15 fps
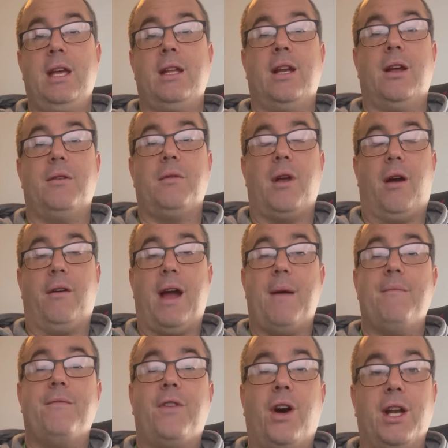you know, I
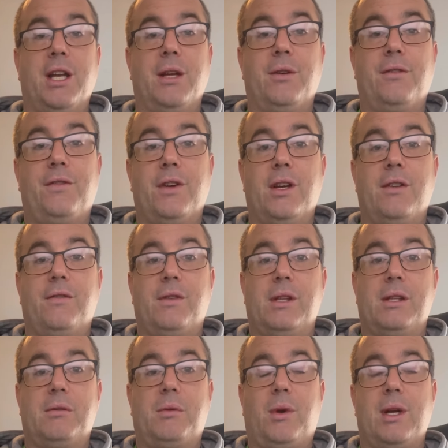am finding with
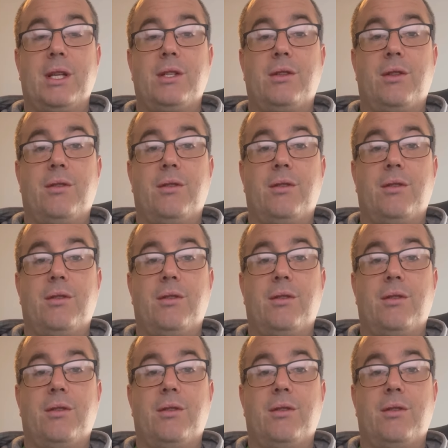the Quest